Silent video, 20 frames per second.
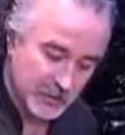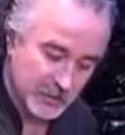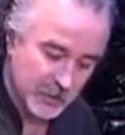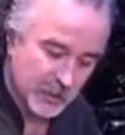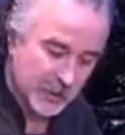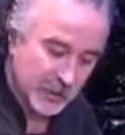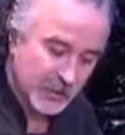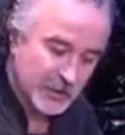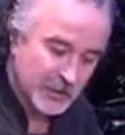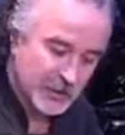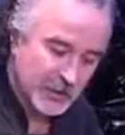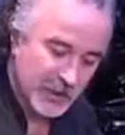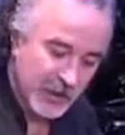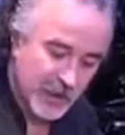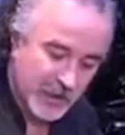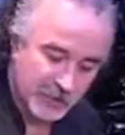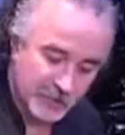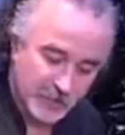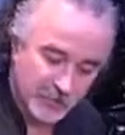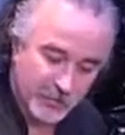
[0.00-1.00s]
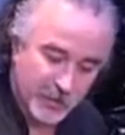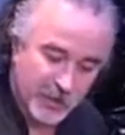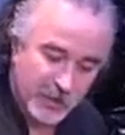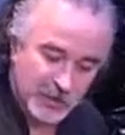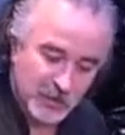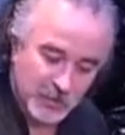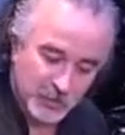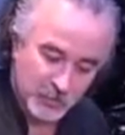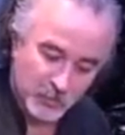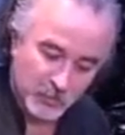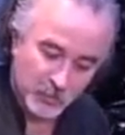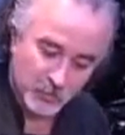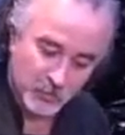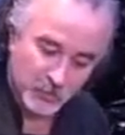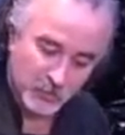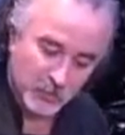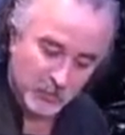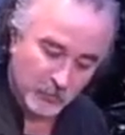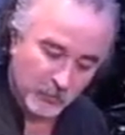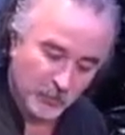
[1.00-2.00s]
Thins it out, makes it
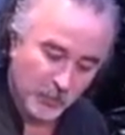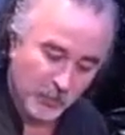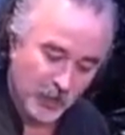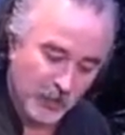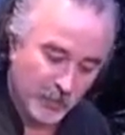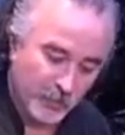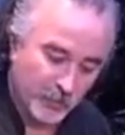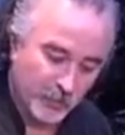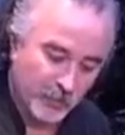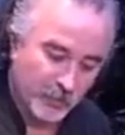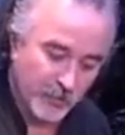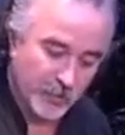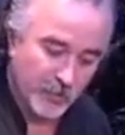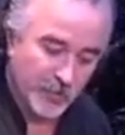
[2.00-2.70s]
more pliable,